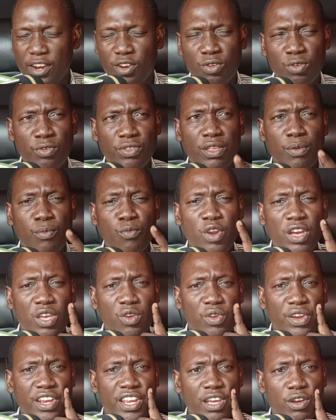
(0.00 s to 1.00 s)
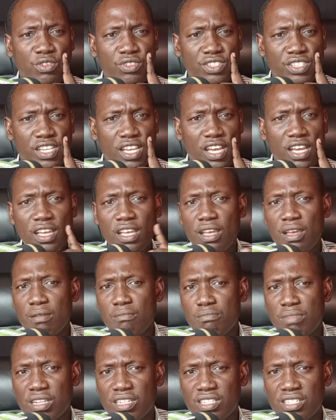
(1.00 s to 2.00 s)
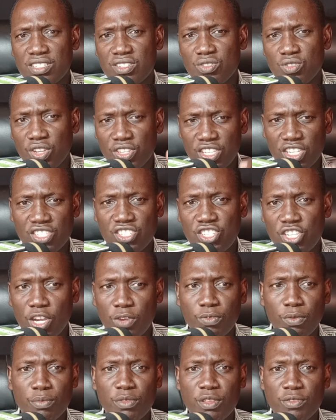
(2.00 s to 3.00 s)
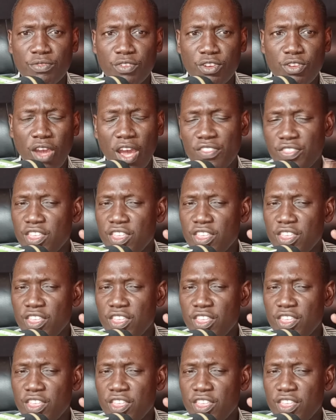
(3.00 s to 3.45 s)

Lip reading: I don't know whether Mwangi Wa Iria was there, but you can just check from the video.